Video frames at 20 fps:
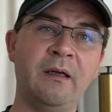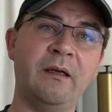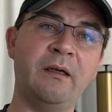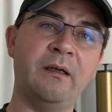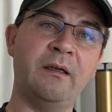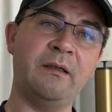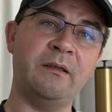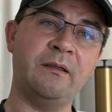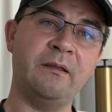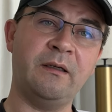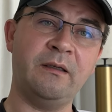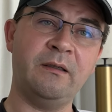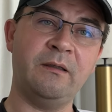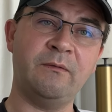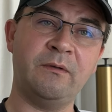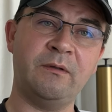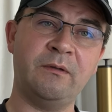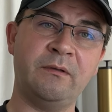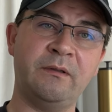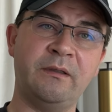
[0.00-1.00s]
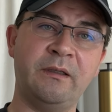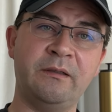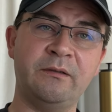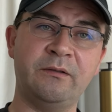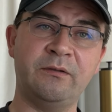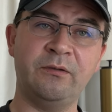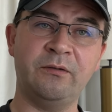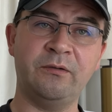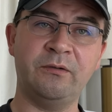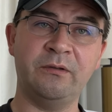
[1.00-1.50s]
and the other one
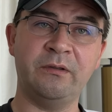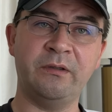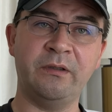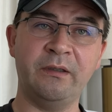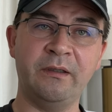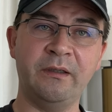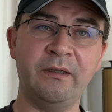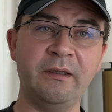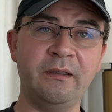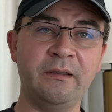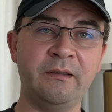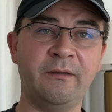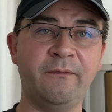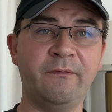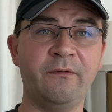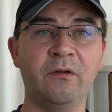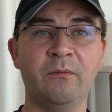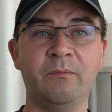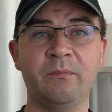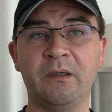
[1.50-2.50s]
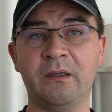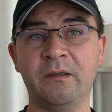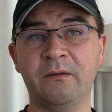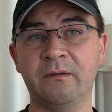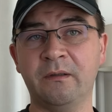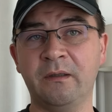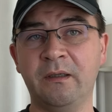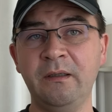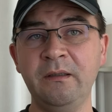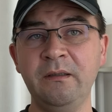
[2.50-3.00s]
takes 2 to 3 days if you apply
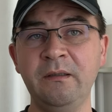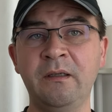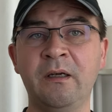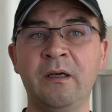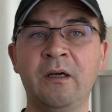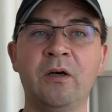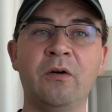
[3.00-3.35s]
online,